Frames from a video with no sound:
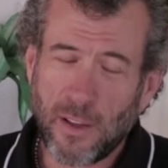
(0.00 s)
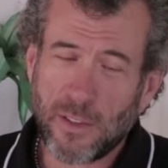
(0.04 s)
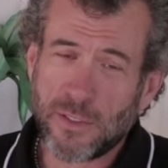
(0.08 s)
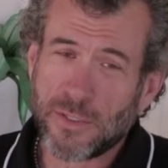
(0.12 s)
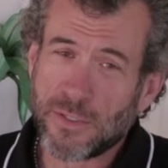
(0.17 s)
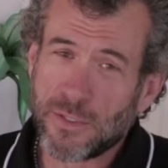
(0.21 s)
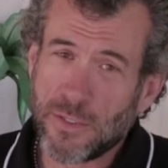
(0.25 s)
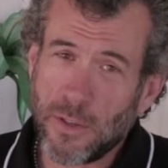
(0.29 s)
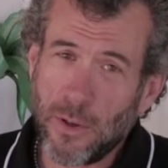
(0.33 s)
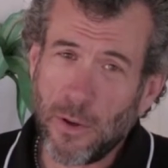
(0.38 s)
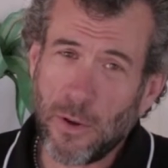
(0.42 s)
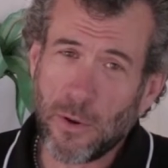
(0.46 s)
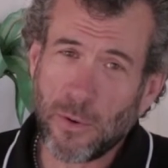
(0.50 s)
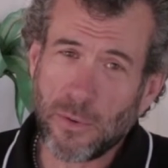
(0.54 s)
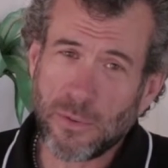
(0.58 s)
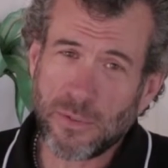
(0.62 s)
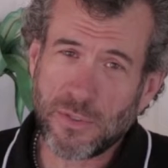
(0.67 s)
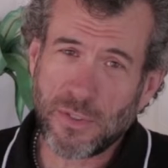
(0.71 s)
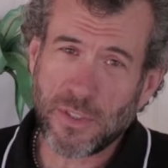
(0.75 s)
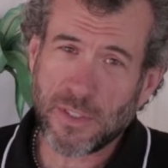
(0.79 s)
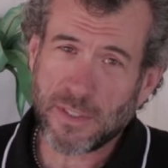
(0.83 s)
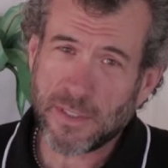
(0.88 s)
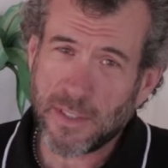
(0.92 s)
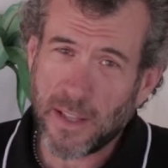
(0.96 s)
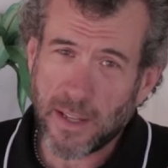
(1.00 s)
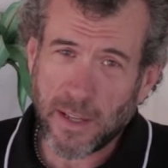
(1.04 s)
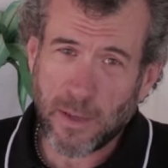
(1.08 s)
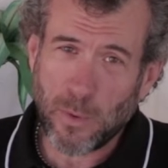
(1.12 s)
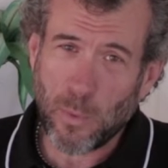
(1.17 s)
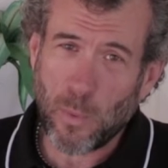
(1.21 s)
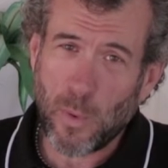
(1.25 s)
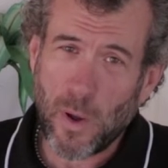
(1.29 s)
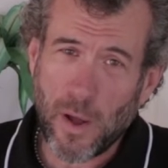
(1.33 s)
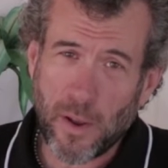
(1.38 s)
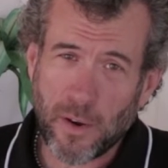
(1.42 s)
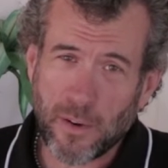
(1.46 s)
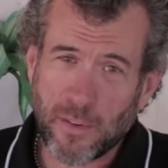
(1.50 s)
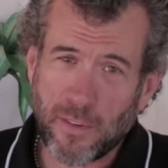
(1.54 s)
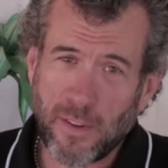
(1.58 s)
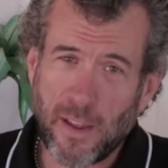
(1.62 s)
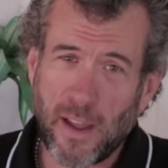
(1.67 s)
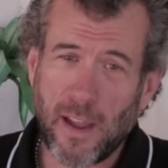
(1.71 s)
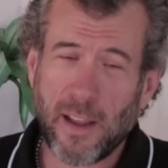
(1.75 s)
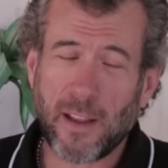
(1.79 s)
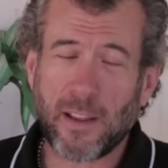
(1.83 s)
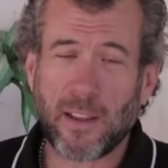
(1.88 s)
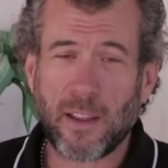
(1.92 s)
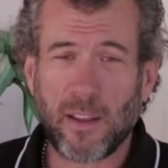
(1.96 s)
So just like a water
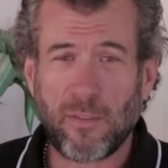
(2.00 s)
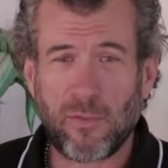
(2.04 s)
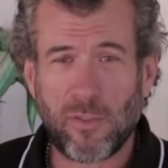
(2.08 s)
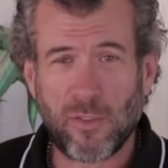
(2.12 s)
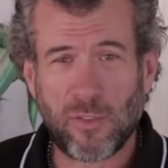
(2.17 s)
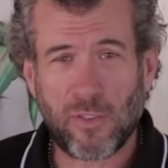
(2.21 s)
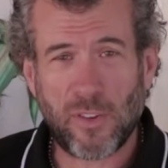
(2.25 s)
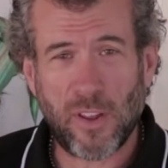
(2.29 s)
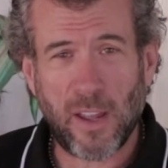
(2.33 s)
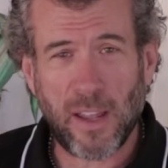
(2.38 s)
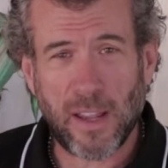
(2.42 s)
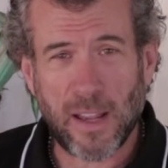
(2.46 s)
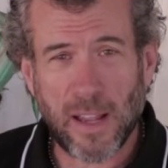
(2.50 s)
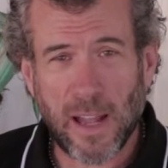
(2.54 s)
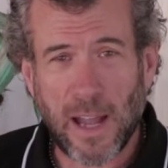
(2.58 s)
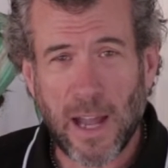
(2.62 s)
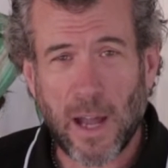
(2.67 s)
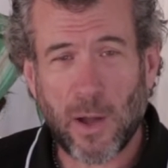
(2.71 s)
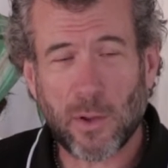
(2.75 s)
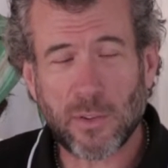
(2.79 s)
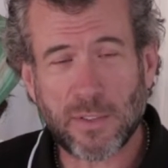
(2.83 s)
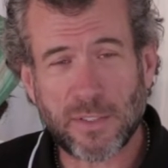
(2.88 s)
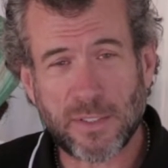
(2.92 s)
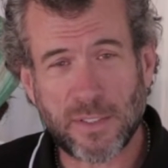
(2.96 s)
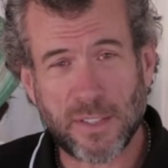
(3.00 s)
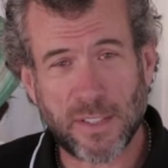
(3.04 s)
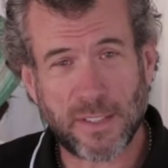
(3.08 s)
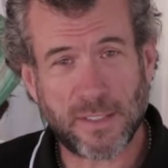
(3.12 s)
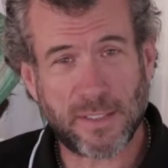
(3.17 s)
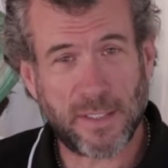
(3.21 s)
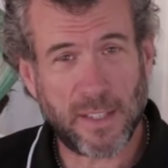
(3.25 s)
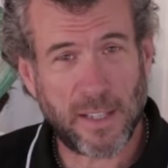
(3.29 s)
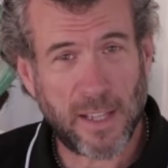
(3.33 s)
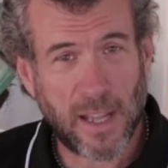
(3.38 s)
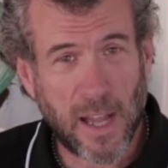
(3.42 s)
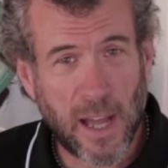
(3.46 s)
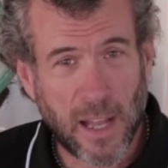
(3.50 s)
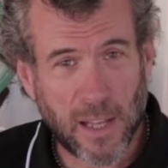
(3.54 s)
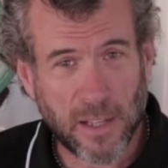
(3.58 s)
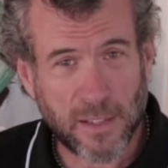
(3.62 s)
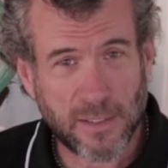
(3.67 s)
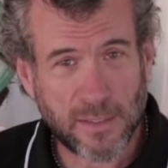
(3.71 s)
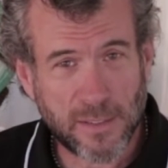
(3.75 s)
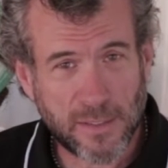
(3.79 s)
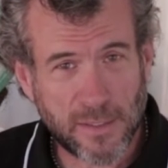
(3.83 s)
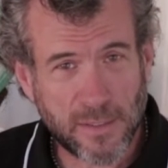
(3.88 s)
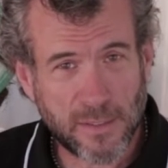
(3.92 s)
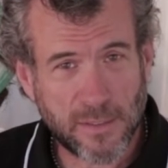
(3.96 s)
tank, if you take out 60
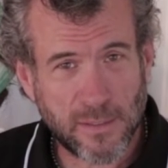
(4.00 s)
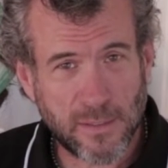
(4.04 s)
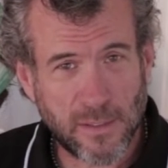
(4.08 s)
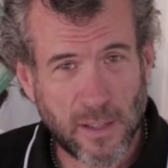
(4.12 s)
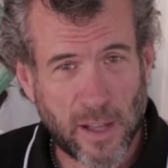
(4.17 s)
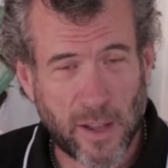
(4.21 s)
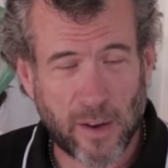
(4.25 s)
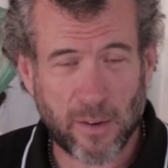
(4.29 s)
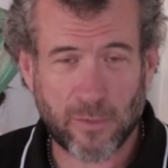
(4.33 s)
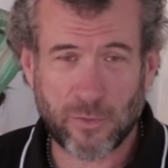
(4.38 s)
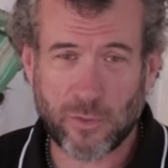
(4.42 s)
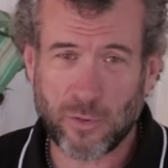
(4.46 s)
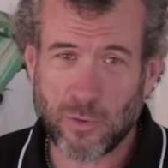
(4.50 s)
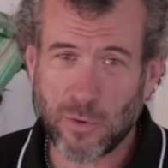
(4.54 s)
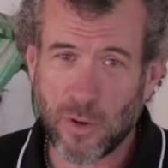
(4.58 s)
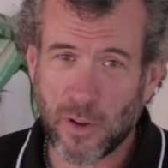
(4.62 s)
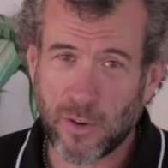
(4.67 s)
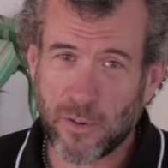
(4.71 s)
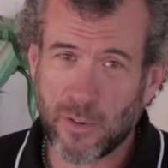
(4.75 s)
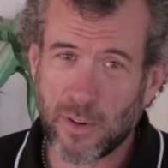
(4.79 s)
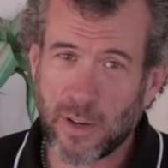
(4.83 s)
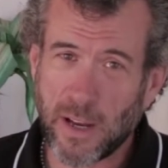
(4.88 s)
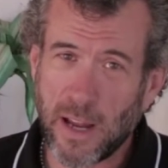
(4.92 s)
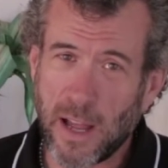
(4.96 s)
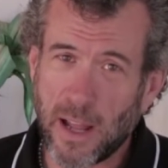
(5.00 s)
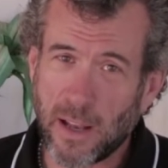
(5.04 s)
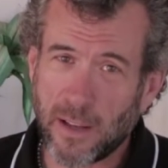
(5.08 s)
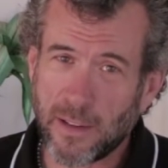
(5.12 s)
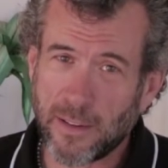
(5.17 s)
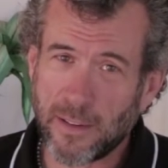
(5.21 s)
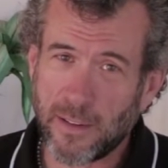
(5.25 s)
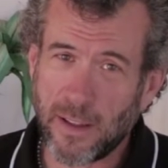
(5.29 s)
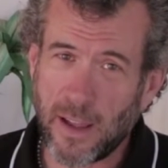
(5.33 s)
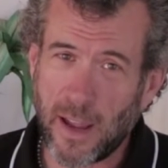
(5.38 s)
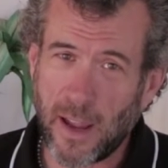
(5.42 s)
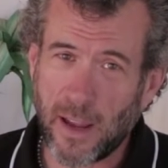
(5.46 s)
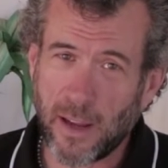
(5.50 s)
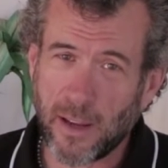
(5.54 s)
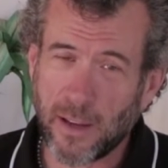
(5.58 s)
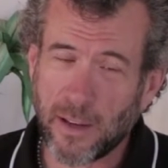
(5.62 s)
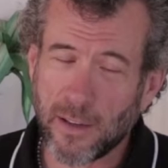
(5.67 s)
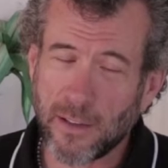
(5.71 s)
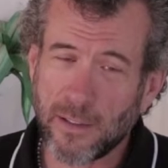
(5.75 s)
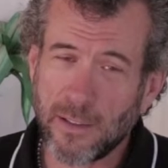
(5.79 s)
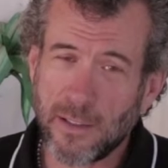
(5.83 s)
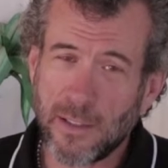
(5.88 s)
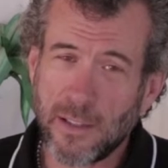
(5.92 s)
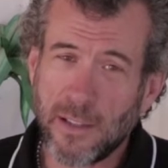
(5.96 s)
gallons out of 200-gallon
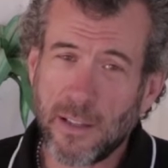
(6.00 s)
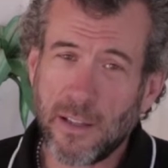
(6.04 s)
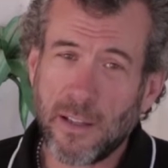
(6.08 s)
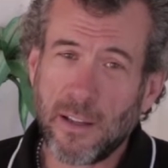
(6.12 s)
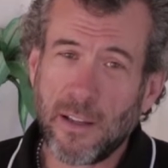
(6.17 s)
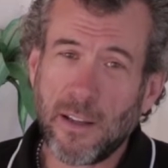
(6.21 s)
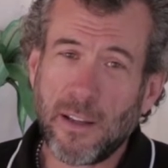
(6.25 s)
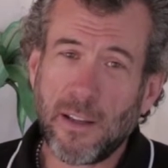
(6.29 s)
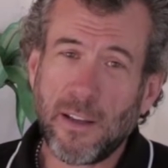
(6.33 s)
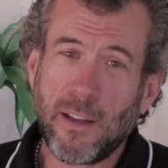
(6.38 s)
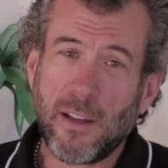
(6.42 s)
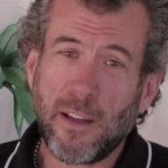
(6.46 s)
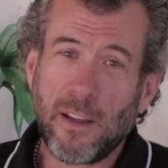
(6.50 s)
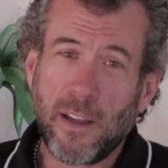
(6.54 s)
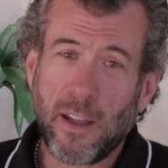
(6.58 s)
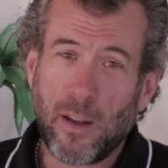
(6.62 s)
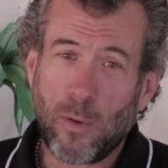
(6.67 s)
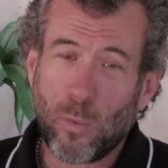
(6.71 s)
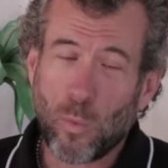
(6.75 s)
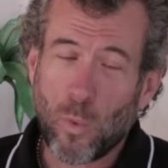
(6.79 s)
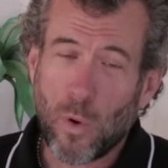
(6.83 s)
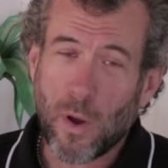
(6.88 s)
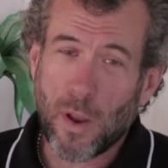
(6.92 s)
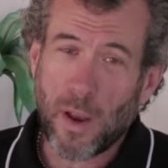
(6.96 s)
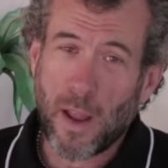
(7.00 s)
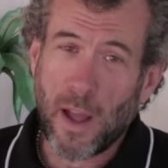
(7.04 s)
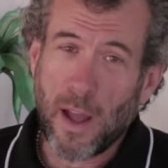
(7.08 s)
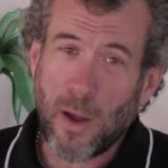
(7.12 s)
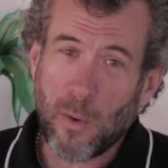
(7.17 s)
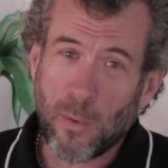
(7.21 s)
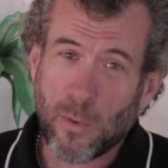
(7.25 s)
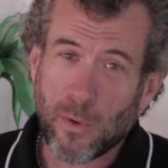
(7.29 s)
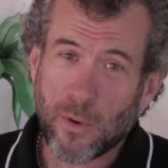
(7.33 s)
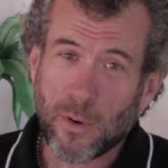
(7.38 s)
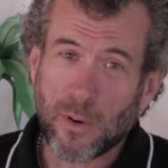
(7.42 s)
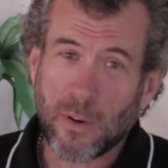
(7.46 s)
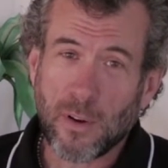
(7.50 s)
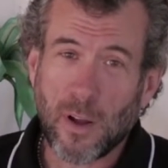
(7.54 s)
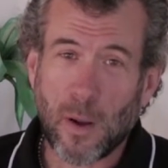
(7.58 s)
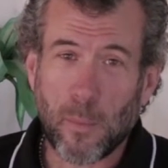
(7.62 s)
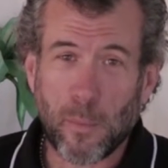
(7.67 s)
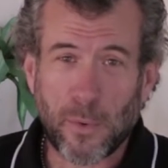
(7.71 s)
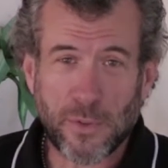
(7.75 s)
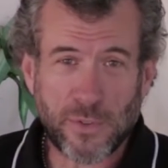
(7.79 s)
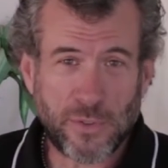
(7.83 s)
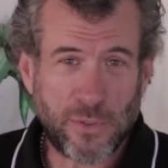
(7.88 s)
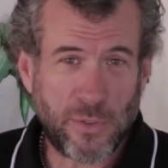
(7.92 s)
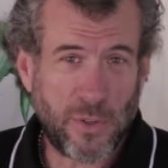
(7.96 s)
tank, in 1 hour,
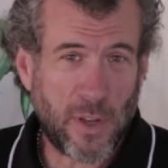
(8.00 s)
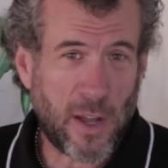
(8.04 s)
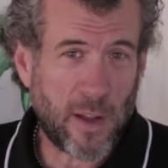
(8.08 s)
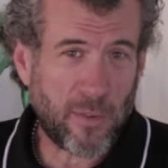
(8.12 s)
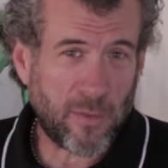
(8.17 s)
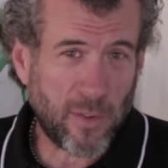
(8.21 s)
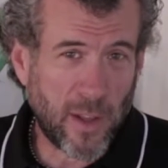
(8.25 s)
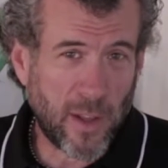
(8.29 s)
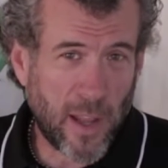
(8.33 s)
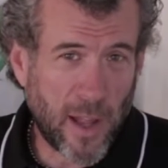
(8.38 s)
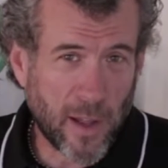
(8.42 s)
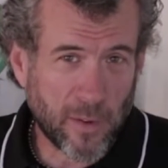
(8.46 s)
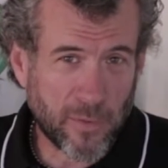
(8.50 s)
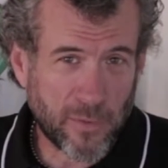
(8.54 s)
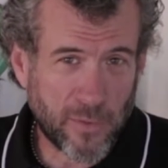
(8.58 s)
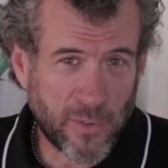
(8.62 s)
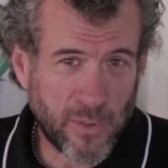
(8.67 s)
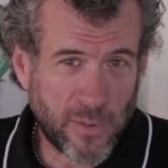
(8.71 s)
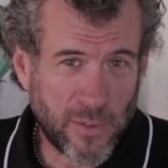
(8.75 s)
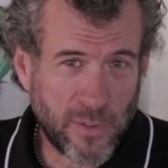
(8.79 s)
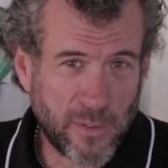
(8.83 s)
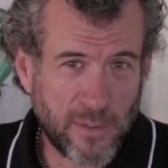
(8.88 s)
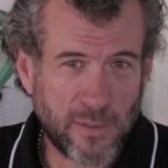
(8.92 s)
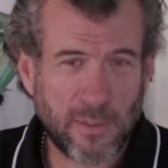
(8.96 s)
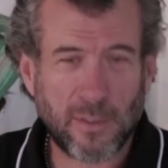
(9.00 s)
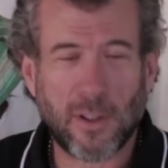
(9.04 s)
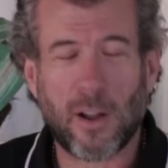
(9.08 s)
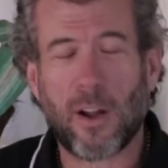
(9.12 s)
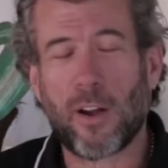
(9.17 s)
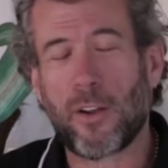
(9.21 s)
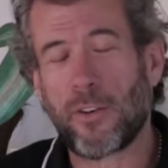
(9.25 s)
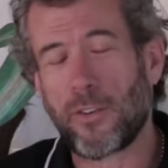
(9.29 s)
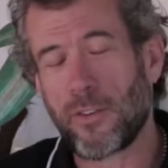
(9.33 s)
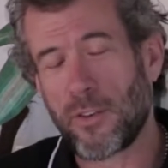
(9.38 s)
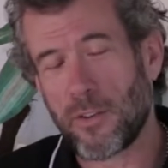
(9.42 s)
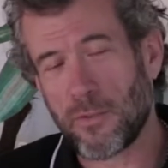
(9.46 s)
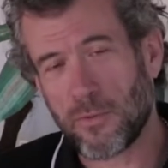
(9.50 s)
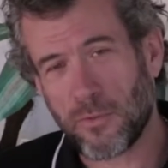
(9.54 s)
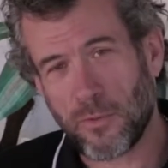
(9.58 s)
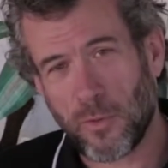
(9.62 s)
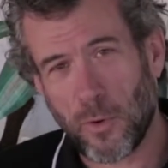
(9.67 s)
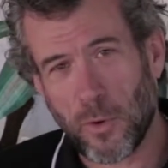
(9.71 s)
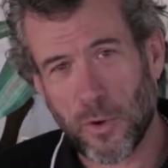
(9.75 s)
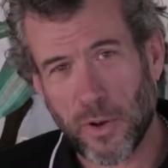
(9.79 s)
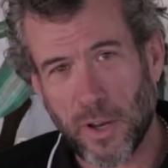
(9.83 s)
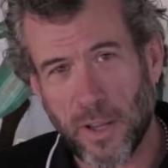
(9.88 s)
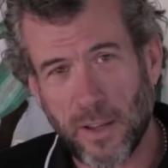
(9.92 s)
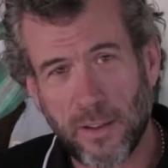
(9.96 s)
how much do you have left?
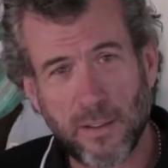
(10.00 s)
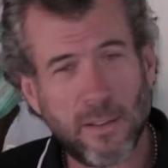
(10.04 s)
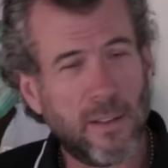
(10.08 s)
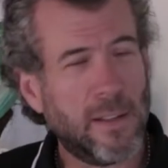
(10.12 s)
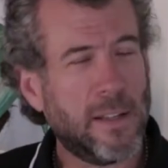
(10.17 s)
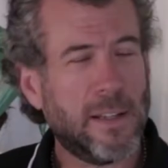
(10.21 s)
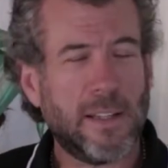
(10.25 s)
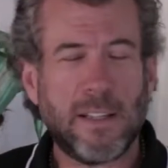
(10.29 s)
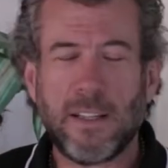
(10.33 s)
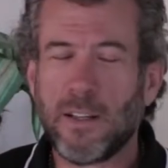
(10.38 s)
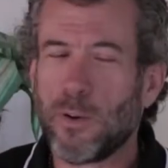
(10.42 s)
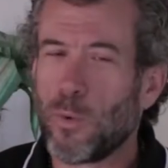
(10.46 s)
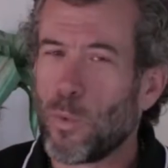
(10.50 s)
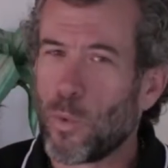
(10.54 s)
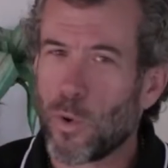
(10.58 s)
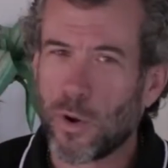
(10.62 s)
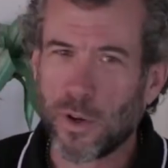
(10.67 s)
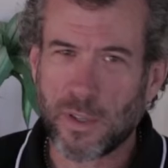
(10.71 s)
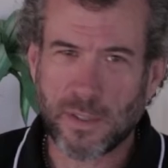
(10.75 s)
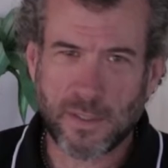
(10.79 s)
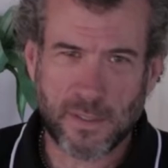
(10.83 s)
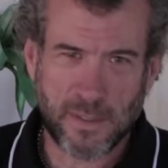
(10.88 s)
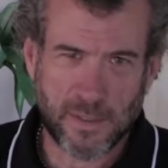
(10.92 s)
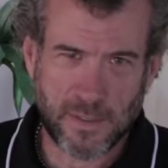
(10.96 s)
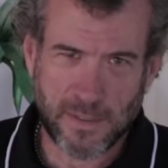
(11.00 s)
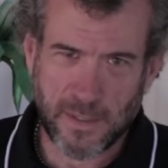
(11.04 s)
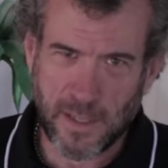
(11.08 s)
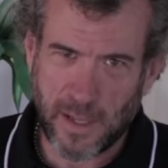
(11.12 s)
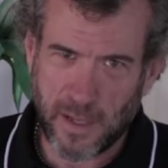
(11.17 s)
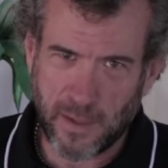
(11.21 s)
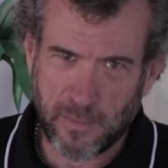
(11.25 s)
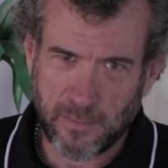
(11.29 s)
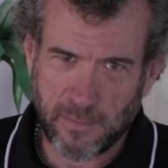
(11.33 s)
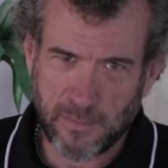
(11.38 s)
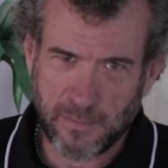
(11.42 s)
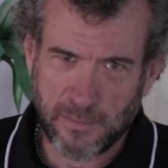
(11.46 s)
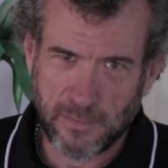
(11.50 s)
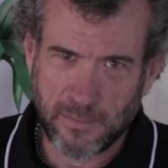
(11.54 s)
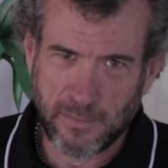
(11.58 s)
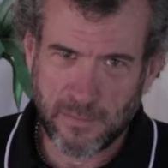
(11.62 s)
140. Works the same.